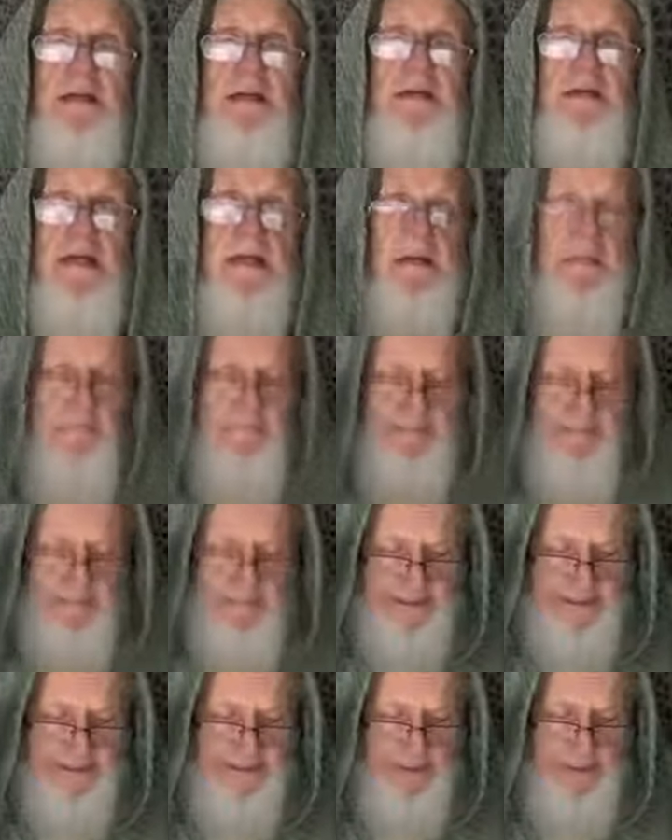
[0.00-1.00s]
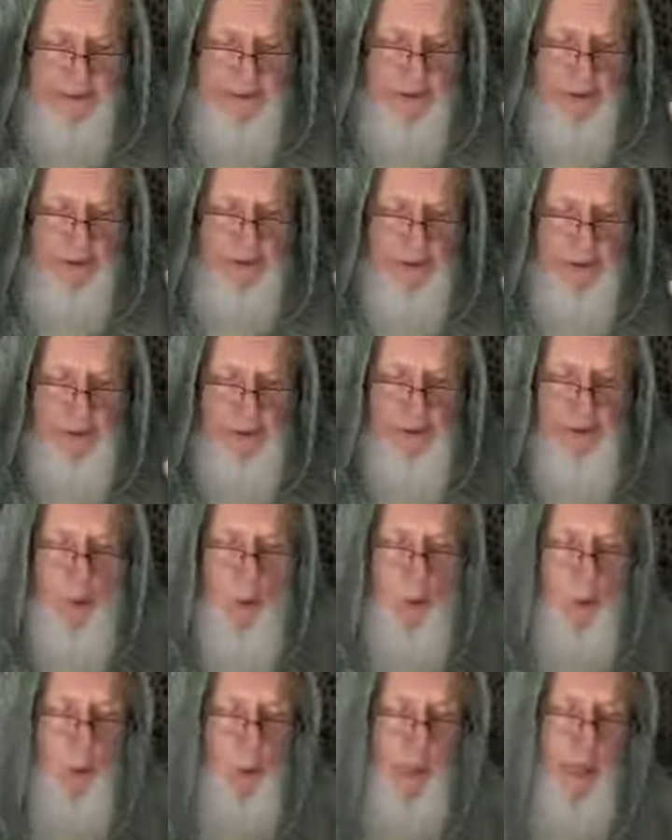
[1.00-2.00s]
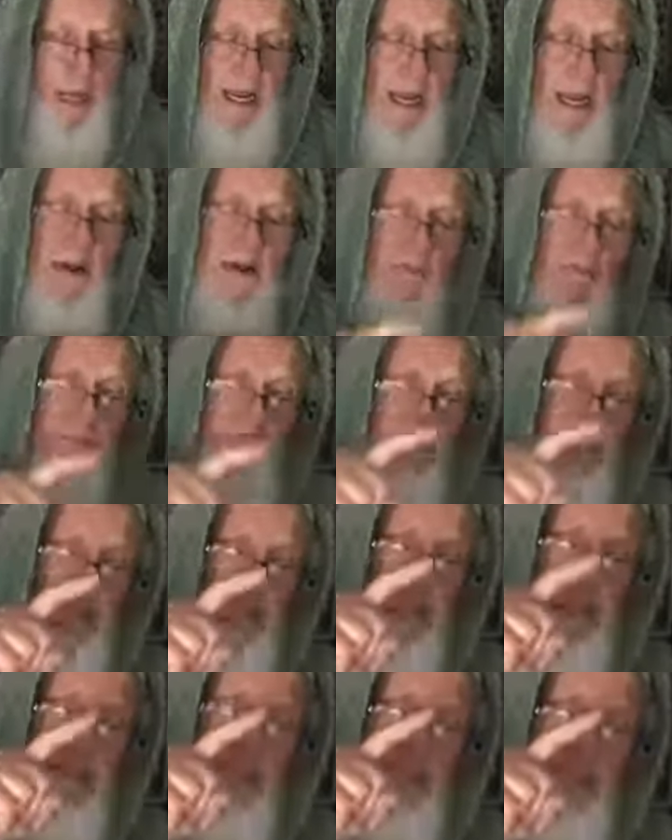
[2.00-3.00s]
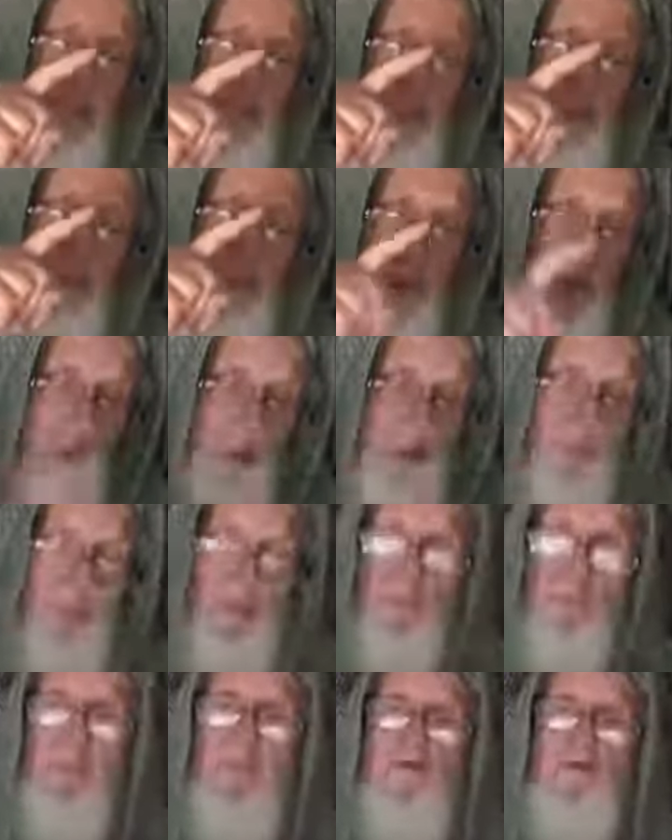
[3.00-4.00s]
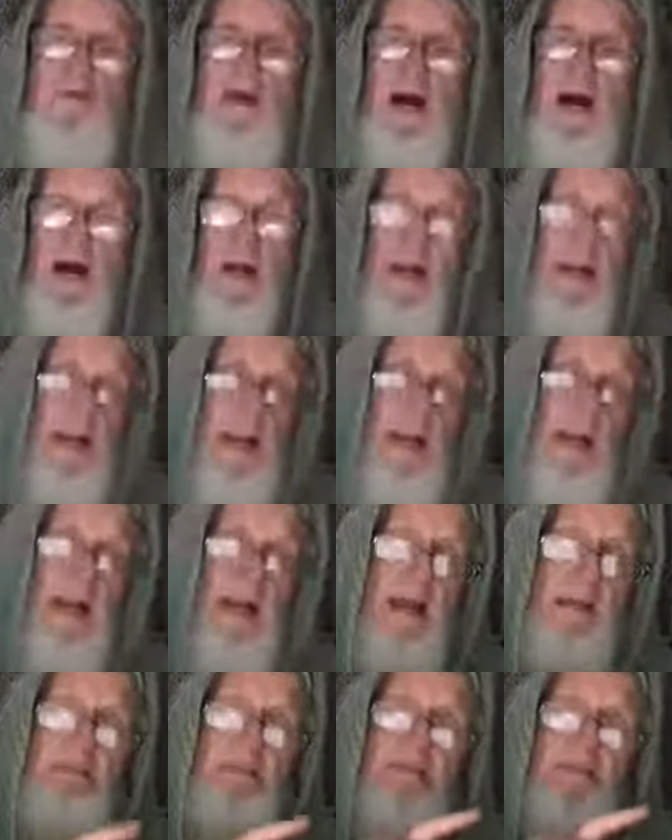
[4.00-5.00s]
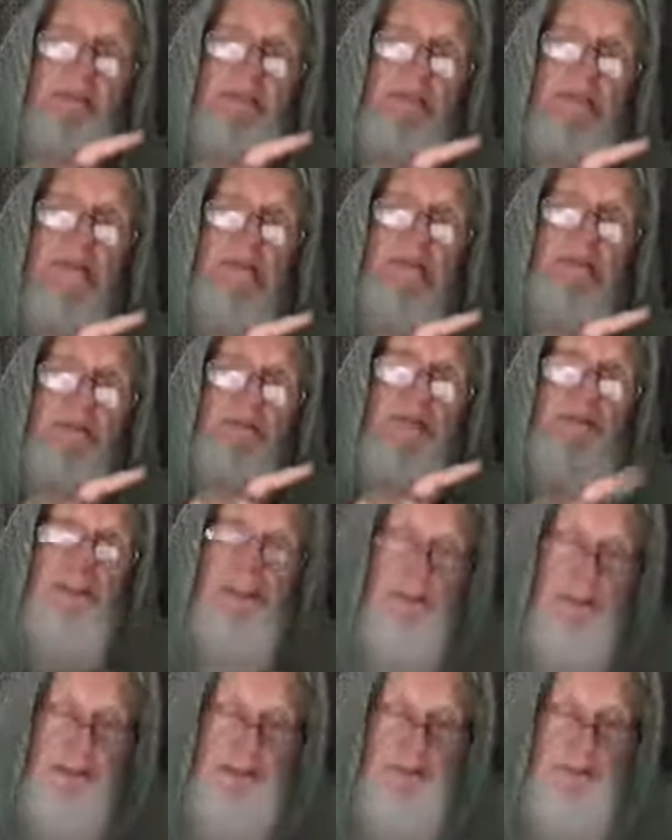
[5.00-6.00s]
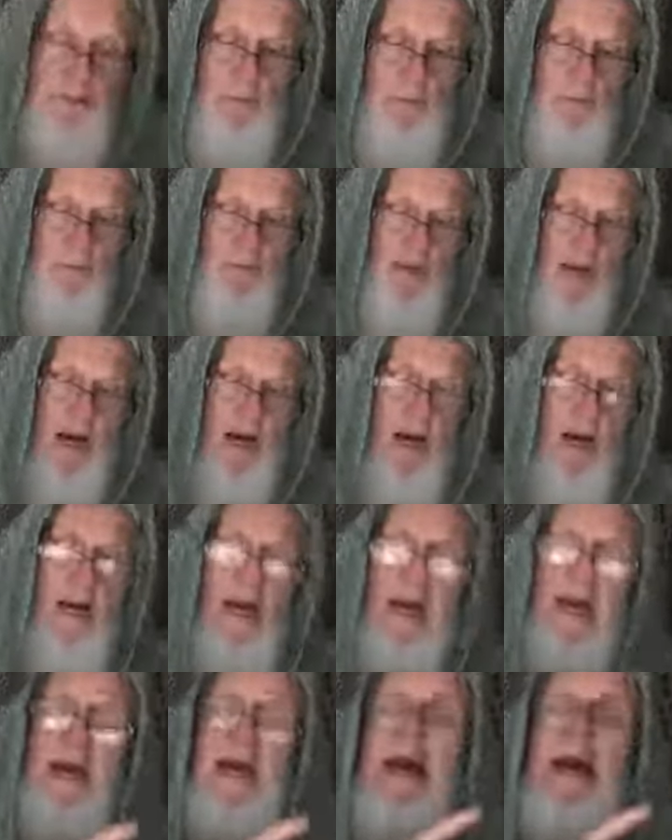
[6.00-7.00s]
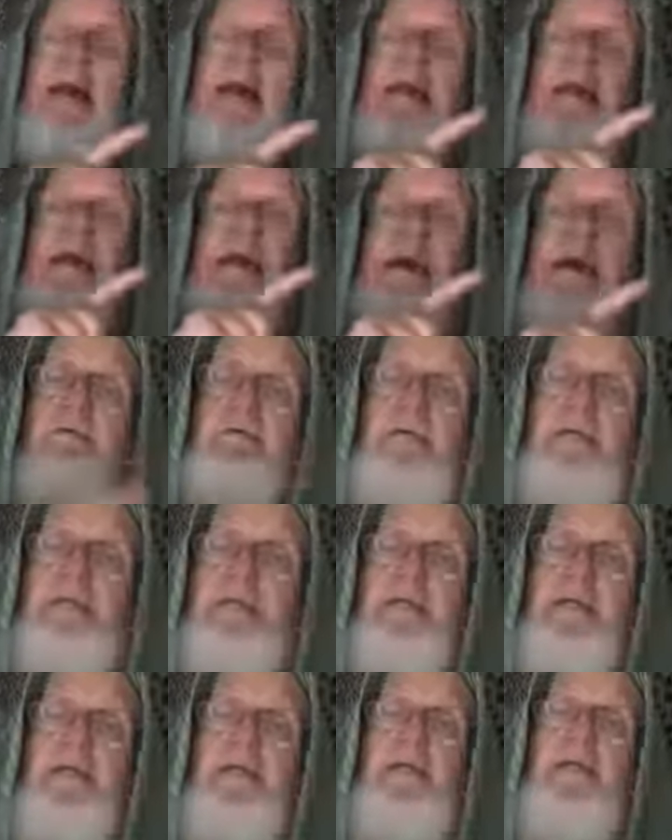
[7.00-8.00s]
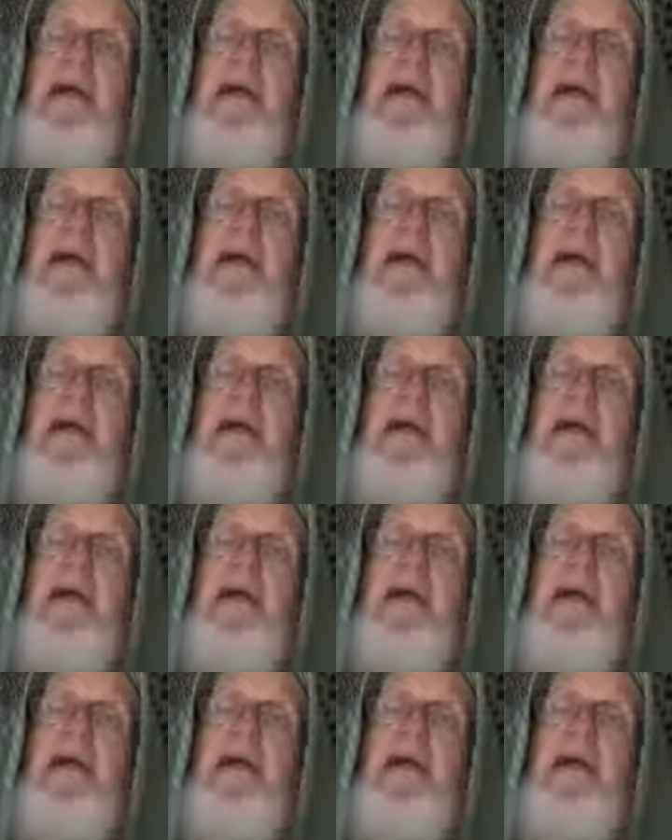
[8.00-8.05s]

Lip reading: Every single soul, every single human will die. Every single jinn will die. And every single